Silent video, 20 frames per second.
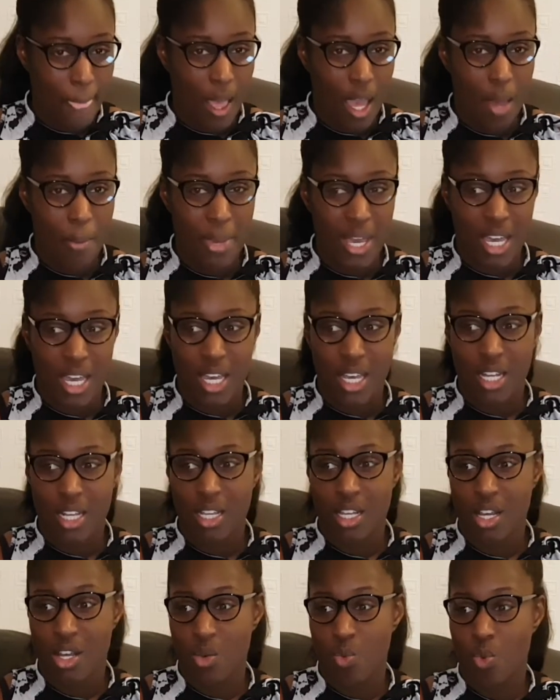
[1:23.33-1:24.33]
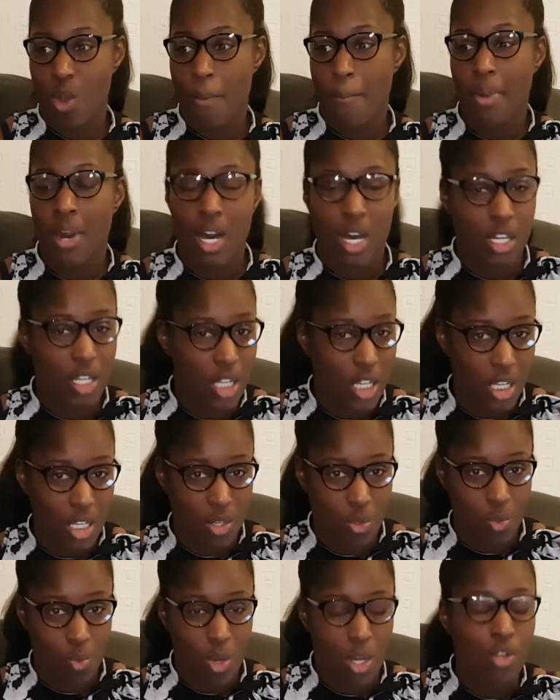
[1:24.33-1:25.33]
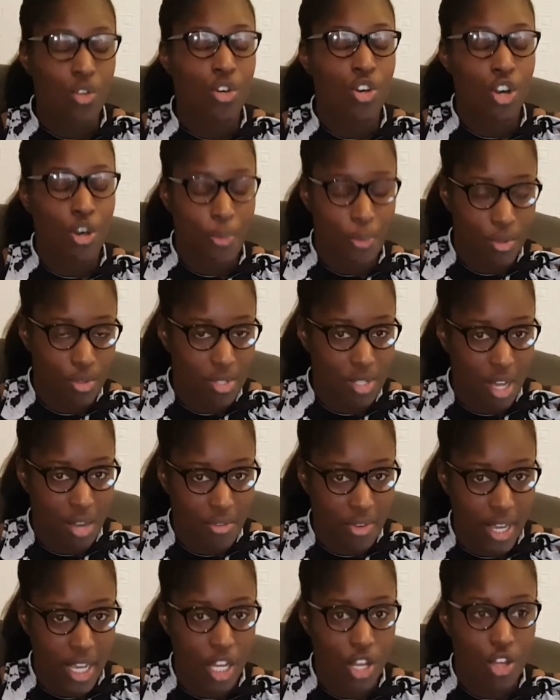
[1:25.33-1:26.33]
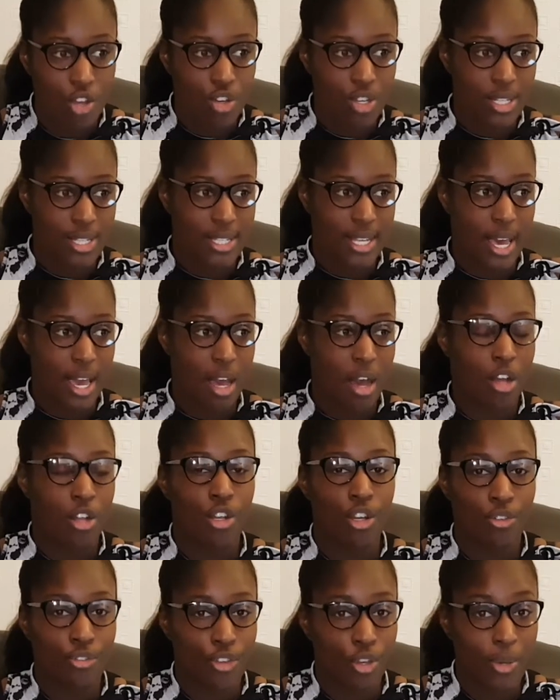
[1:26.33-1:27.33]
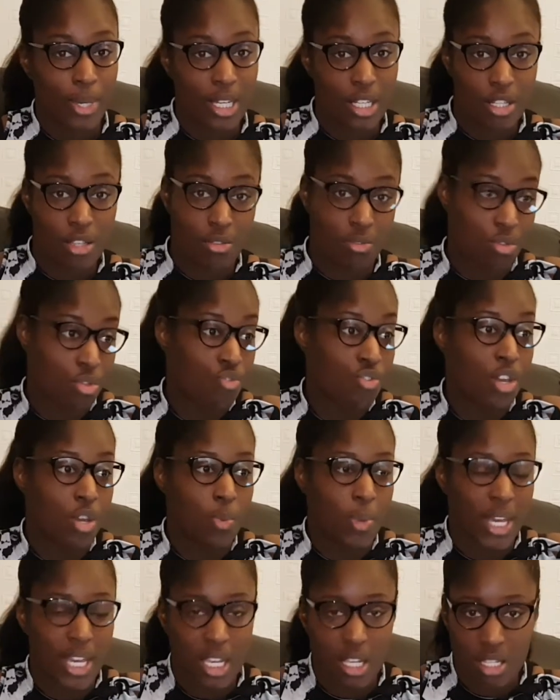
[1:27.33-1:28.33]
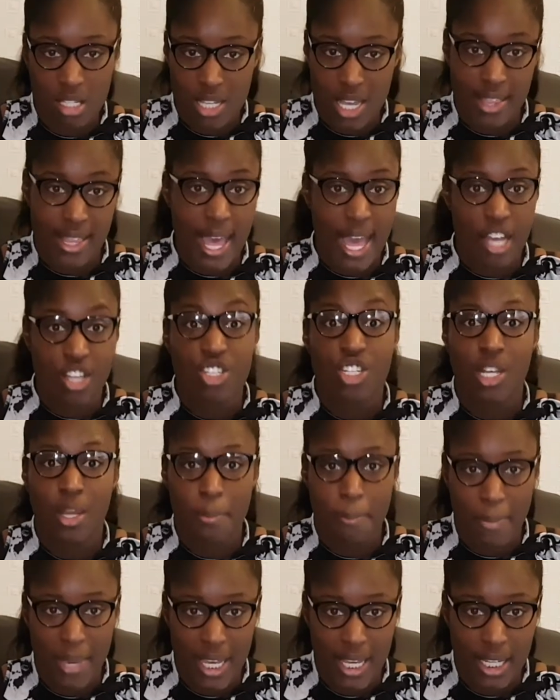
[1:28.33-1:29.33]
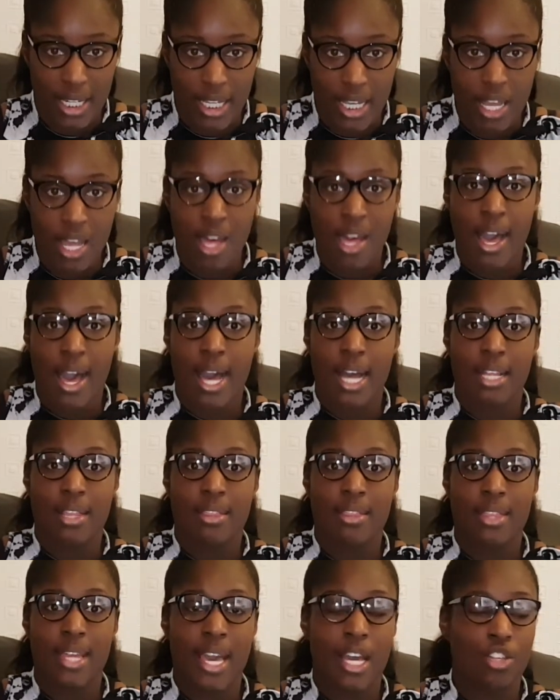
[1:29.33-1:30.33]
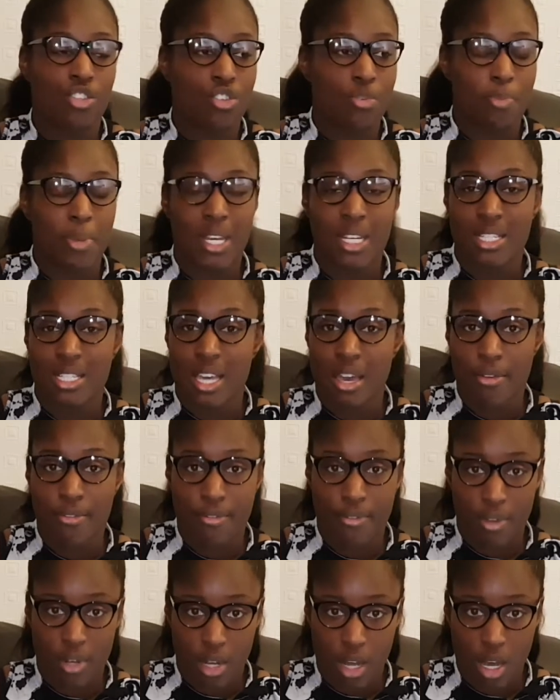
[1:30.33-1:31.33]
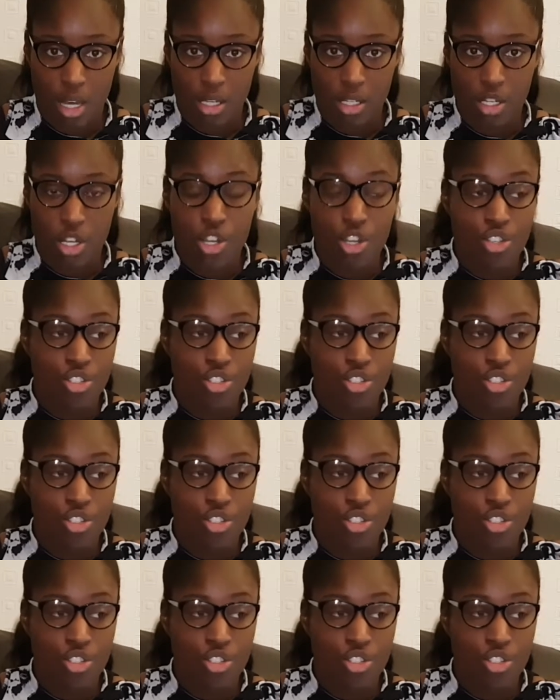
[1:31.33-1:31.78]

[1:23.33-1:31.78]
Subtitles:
I mean, one couple, could say I love you in 3 weeks and they actually mean it and they end up being together for long.